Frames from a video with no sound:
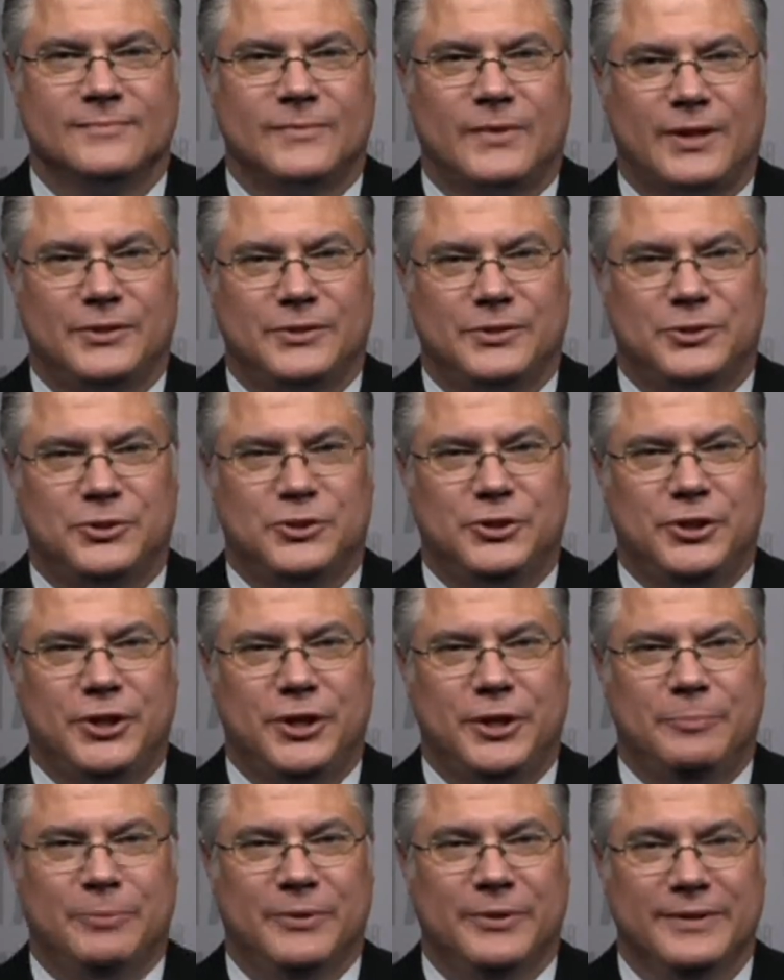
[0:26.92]
Because it's
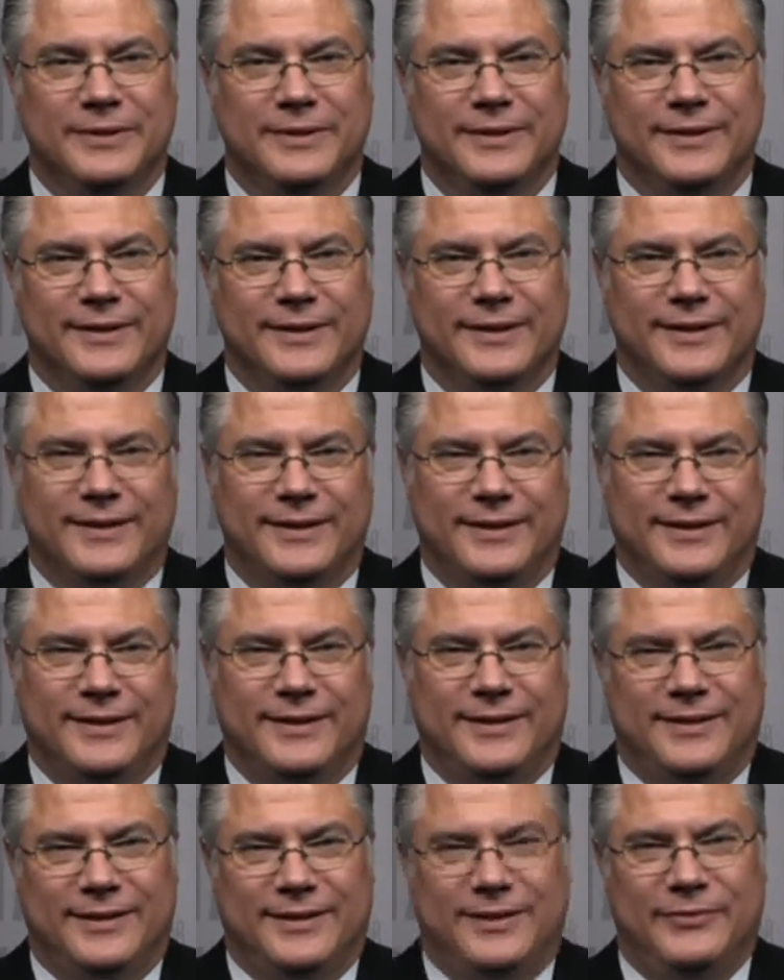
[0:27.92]
cheap.
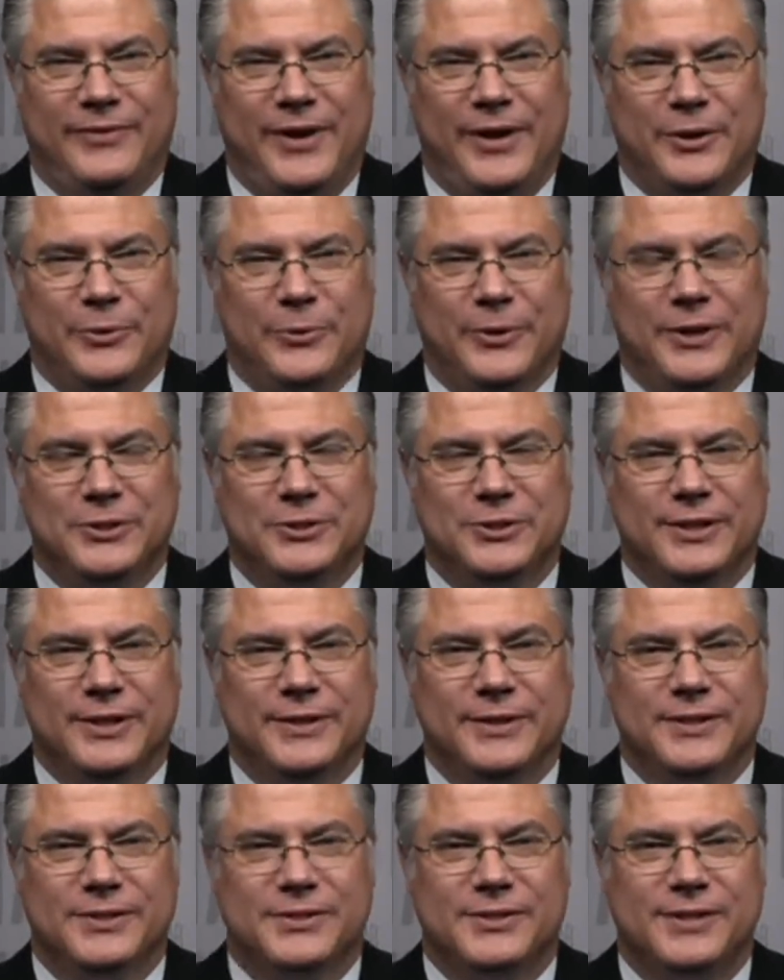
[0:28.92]
The valuation
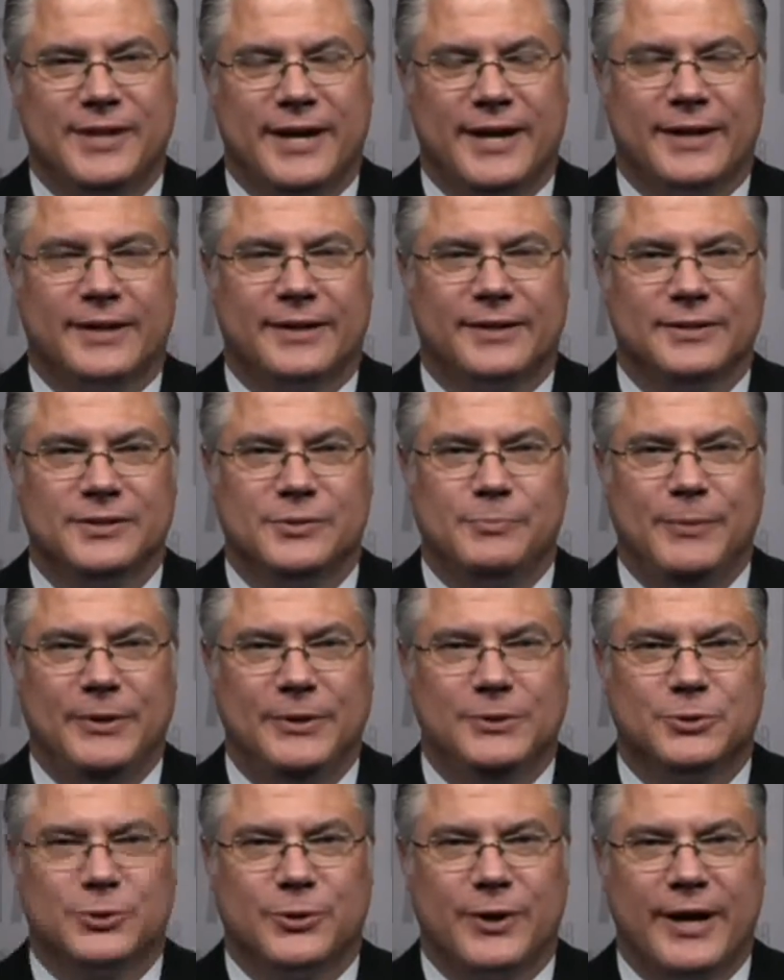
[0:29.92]
on this stock has
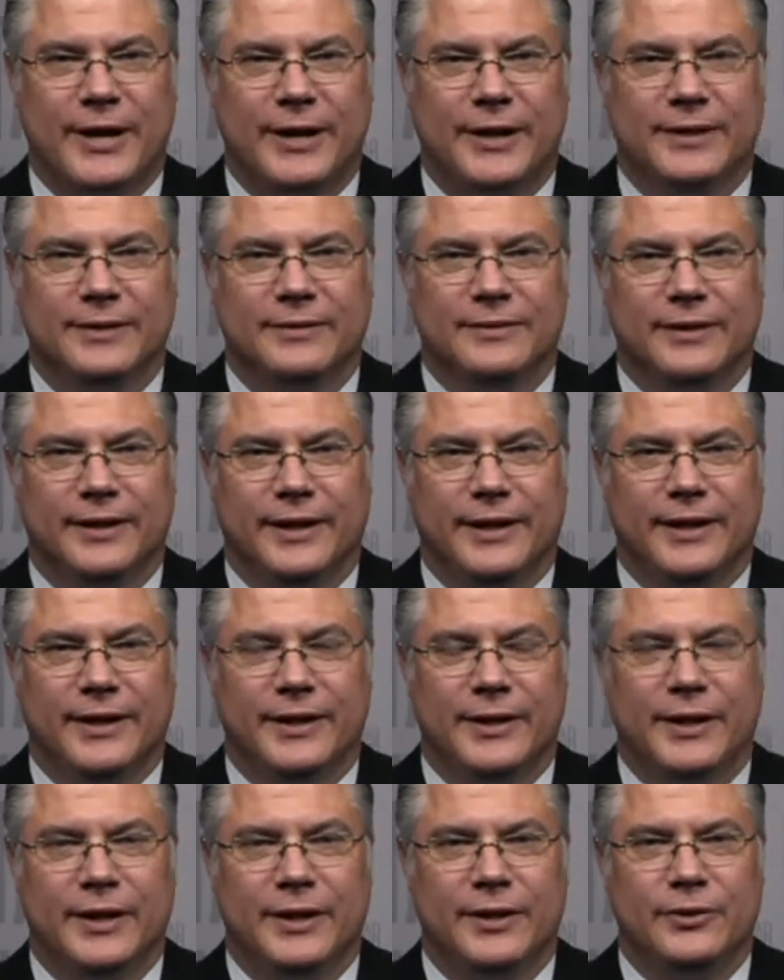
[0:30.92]
been trading
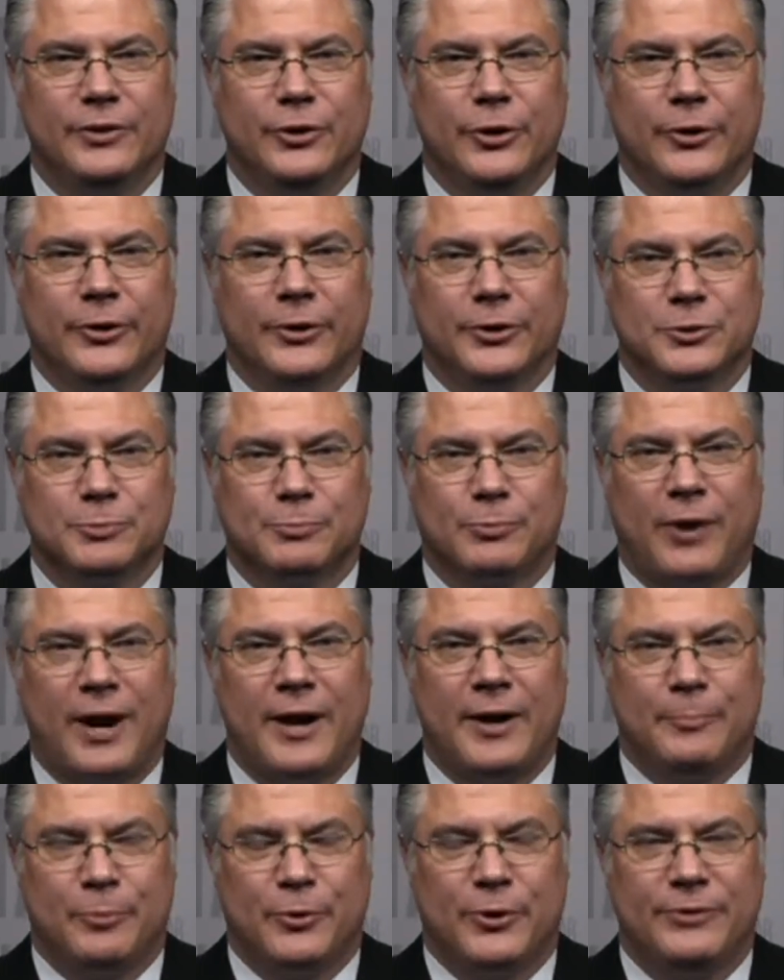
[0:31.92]
in
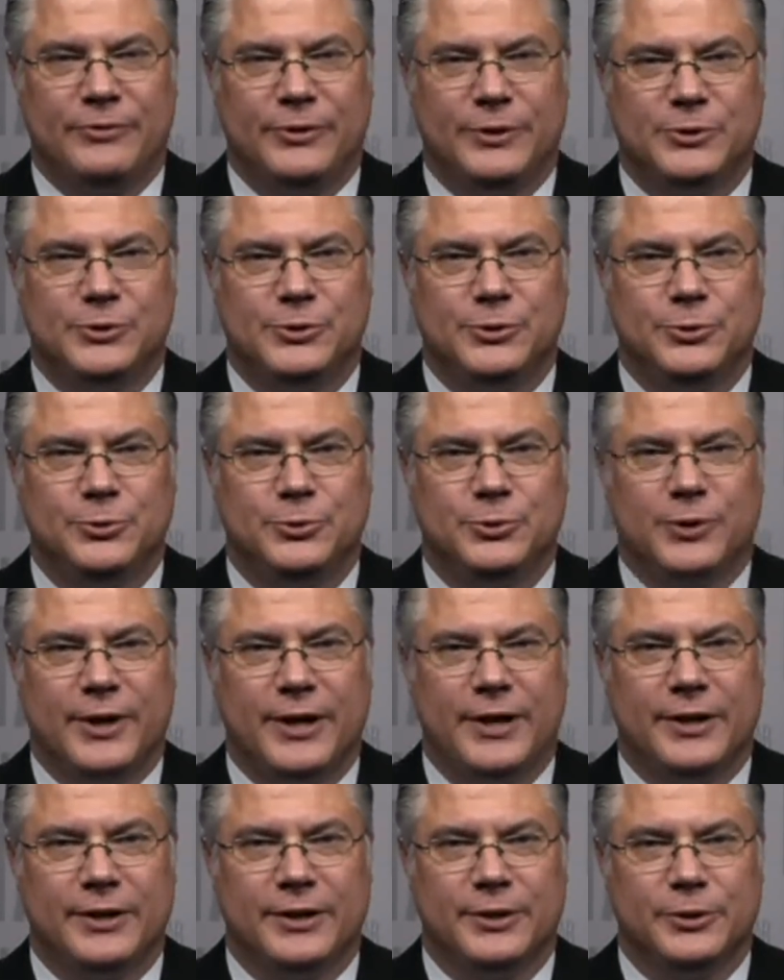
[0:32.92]
euros previous to
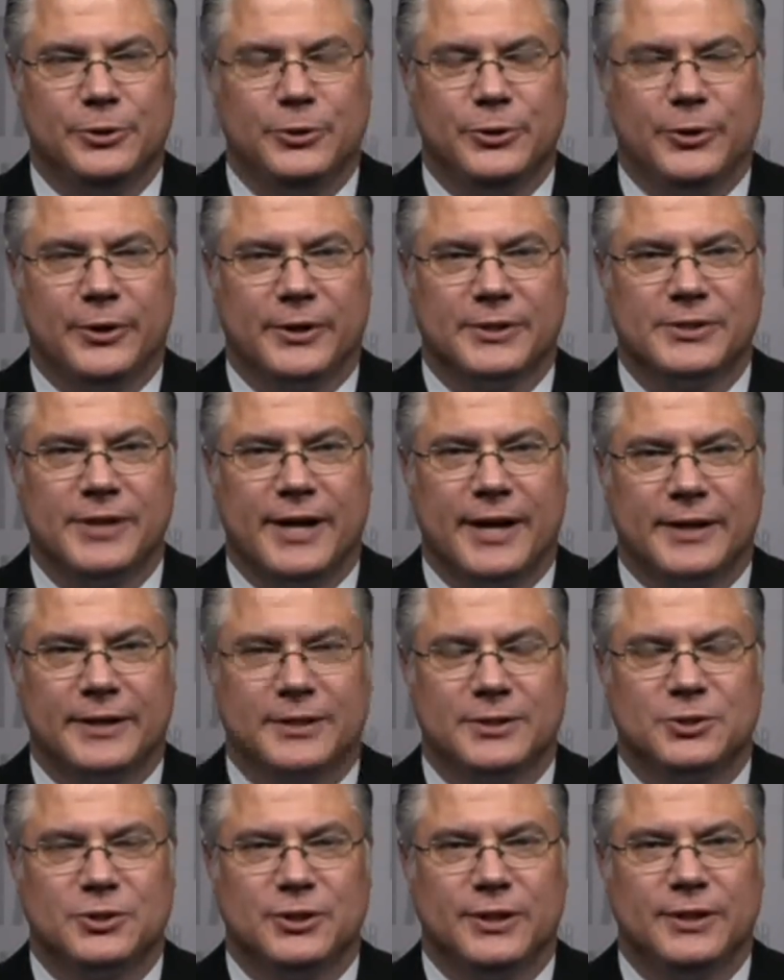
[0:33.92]
trading on the New York Stock
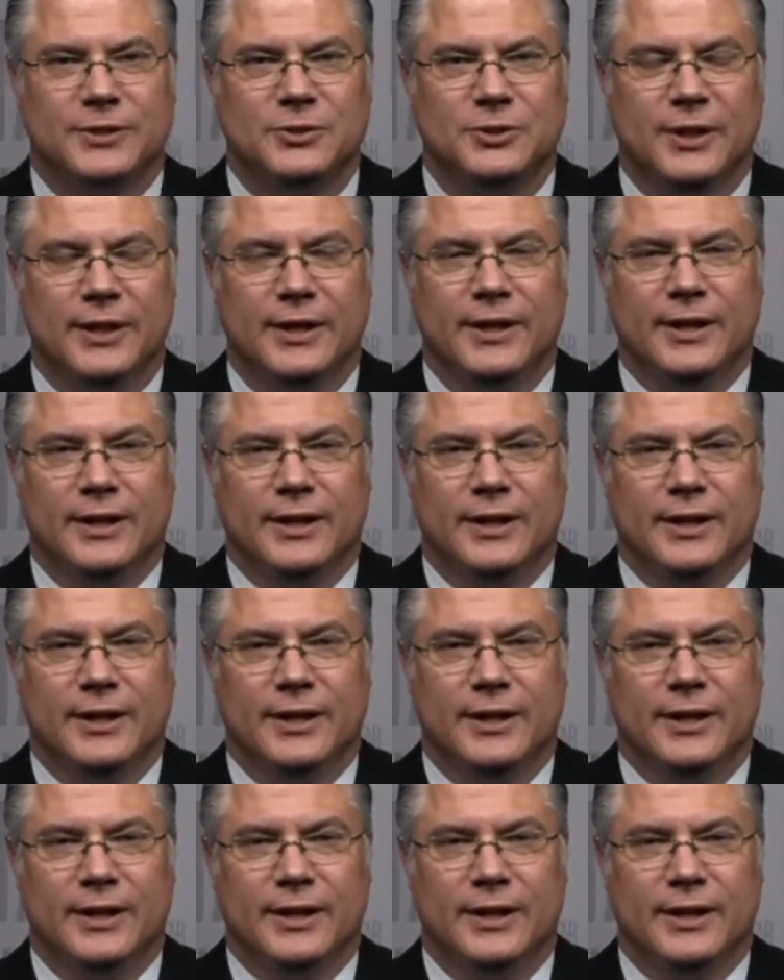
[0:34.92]
Exchange.